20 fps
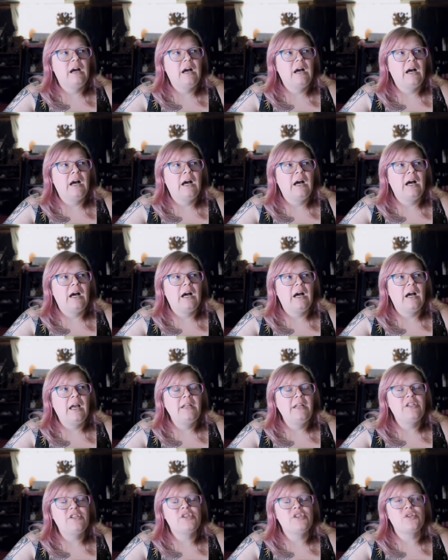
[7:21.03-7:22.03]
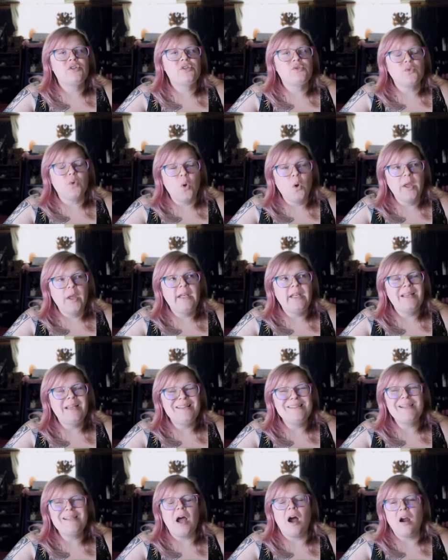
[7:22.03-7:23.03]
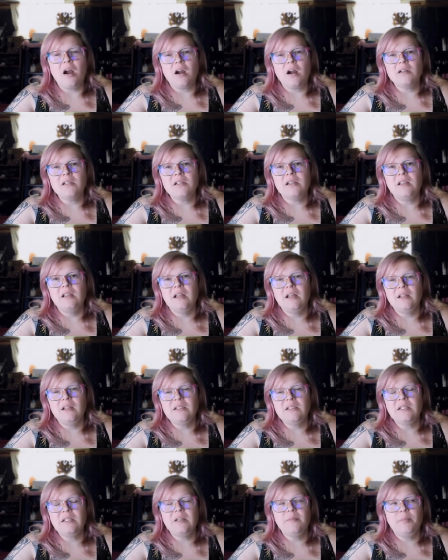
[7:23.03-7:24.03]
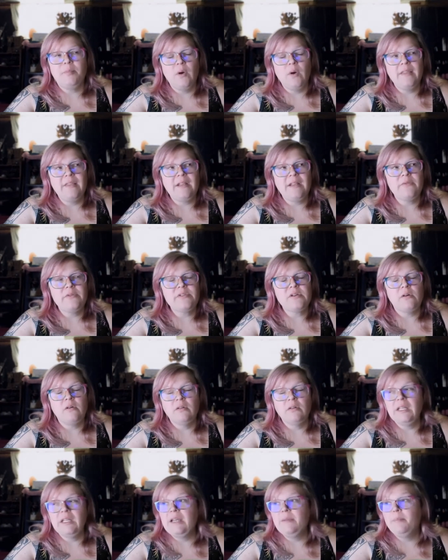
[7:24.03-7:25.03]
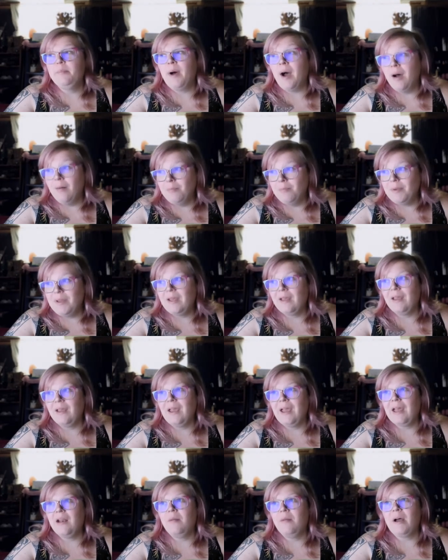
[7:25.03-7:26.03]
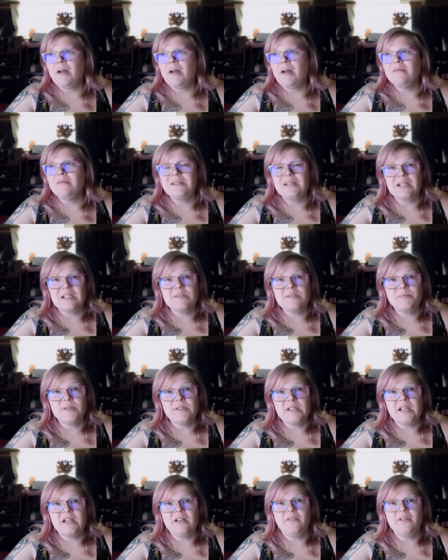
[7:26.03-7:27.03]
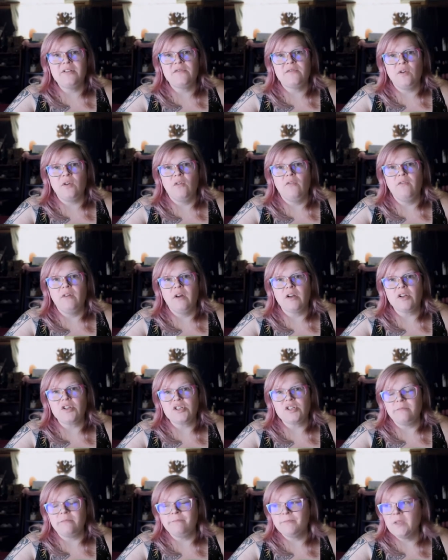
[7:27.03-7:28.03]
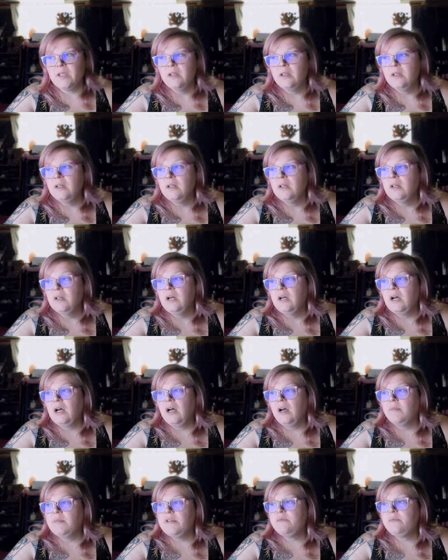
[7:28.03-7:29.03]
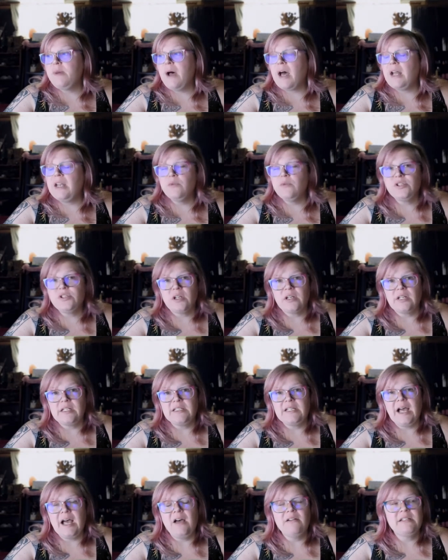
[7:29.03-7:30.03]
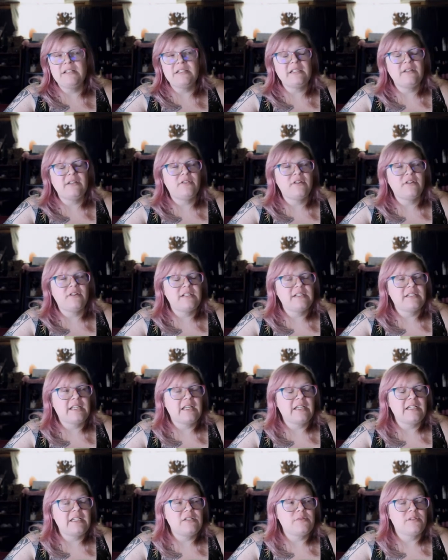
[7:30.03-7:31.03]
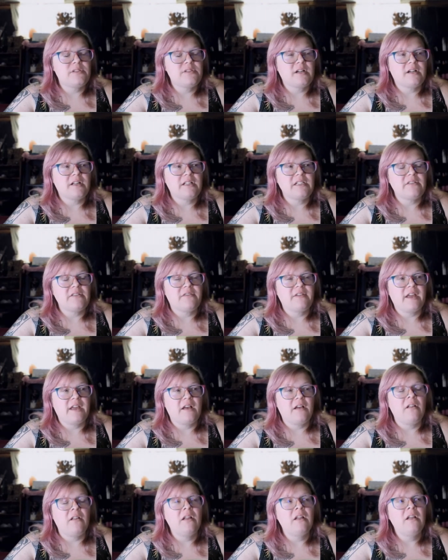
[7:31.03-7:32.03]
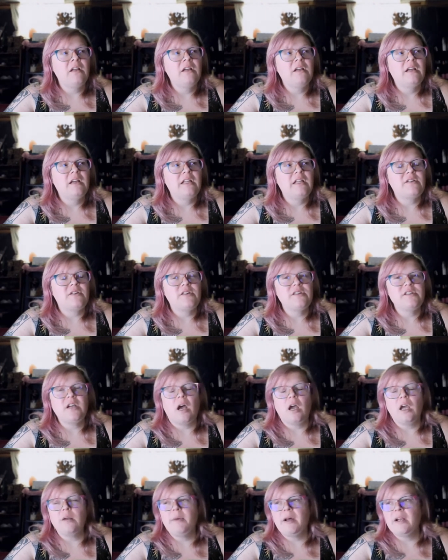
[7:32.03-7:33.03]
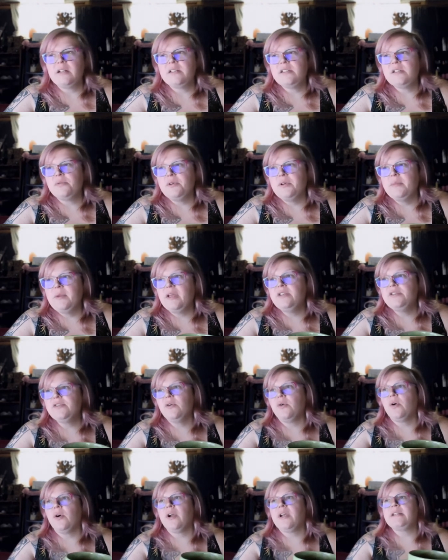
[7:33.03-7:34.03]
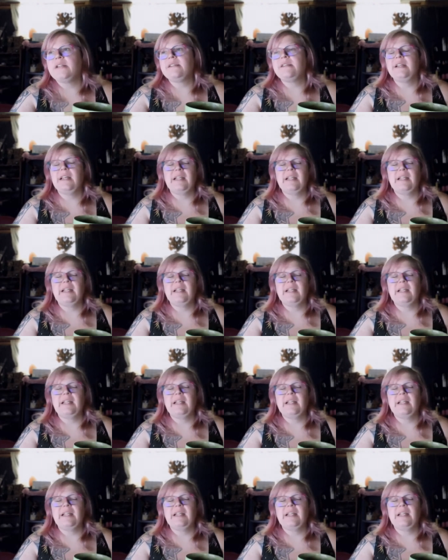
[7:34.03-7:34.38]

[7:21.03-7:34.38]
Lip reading: had destroyed his heart to the point that it was only pumping at about 6% of its full function. His body was shutting down, his liver and his kidneys were starting to fail. And so you're talking about his three major organs,